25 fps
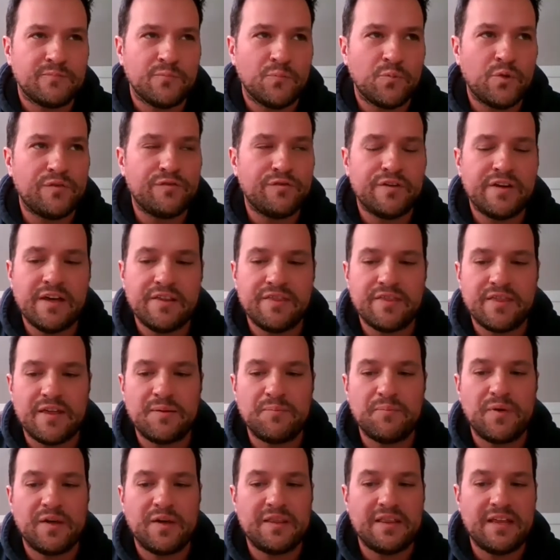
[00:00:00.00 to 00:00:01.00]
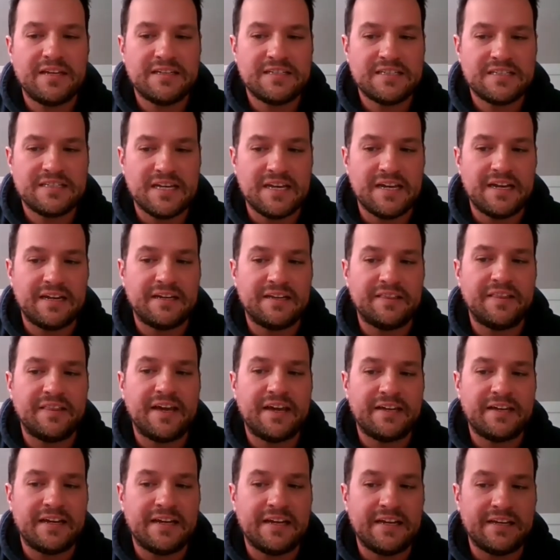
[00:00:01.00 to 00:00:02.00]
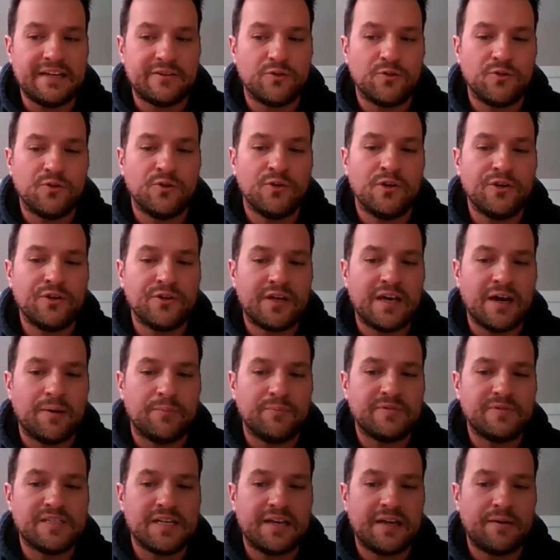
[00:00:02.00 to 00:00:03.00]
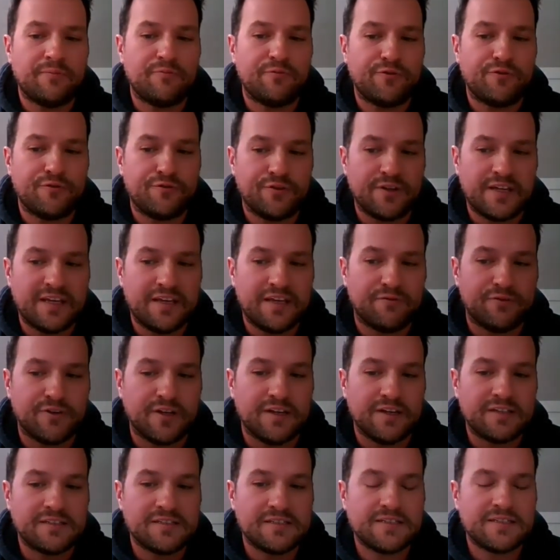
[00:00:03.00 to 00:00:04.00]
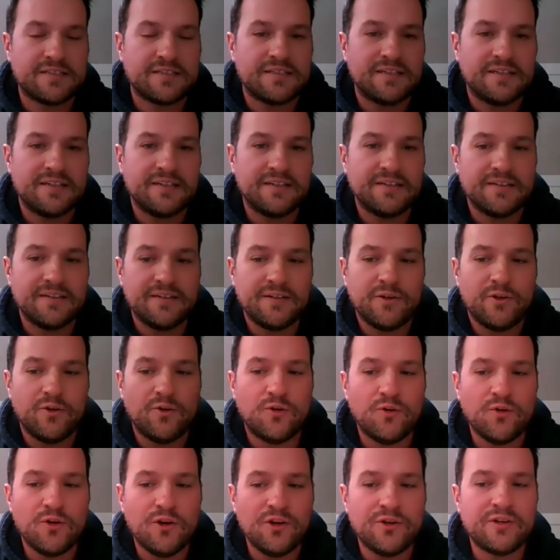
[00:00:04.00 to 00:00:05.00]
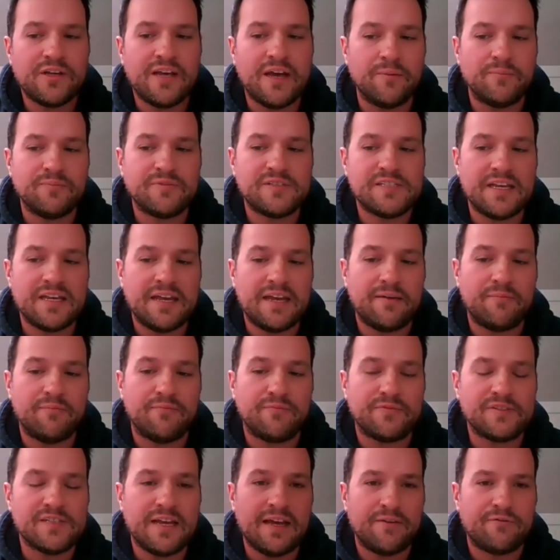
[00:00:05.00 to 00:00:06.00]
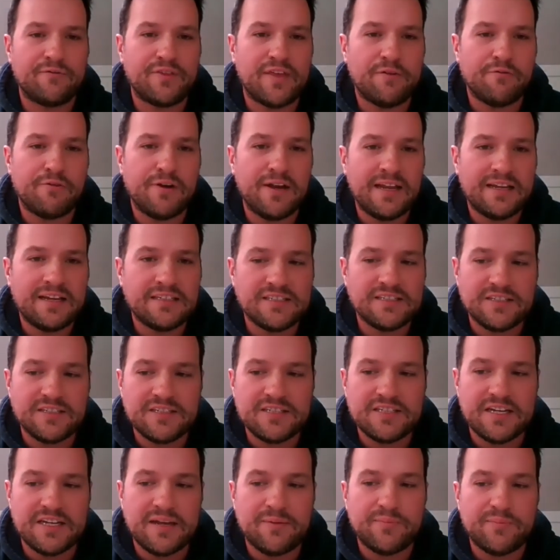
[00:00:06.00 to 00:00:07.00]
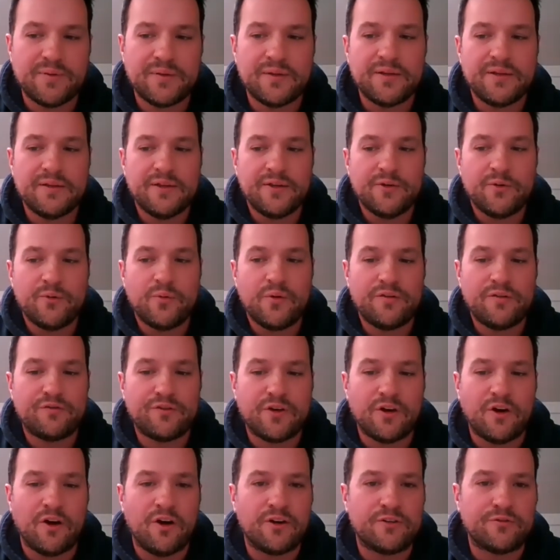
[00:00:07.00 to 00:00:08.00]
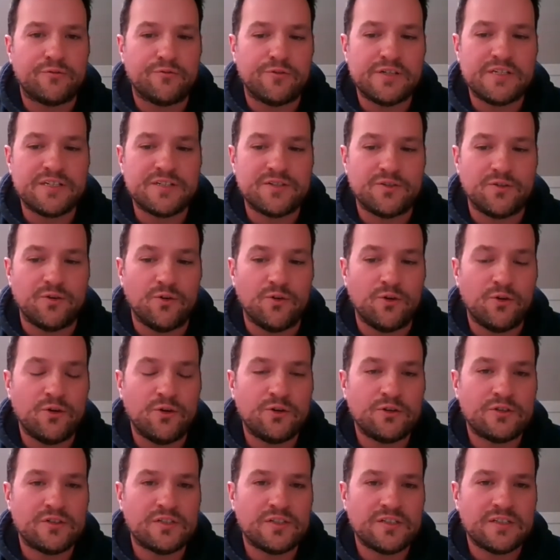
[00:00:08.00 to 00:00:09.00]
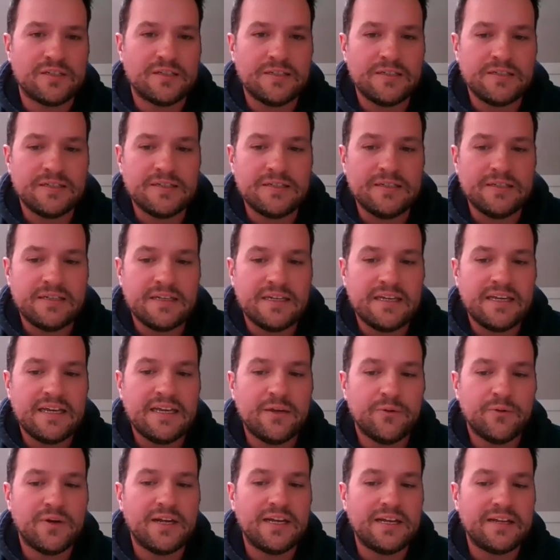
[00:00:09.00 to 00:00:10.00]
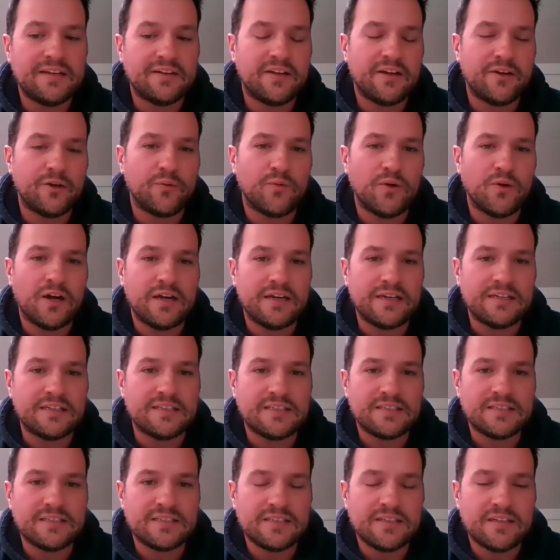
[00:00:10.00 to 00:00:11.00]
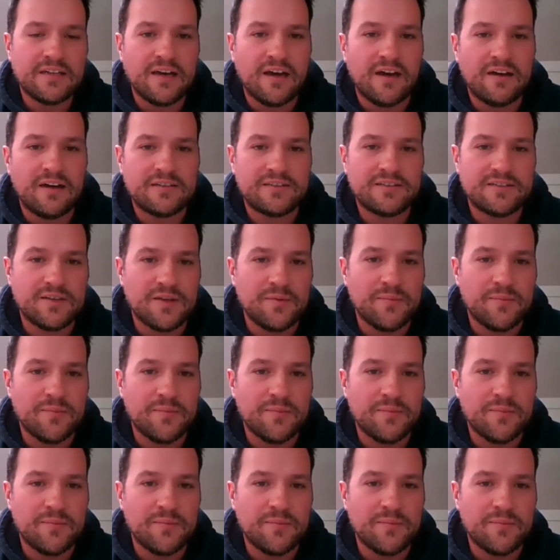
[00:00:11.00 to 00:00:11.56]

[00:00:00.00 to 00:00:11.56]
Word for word: with nothing but their sin and their need, all who come to him for forgiveness, all who come to him to have their relationship with God restored, he will in no wise cast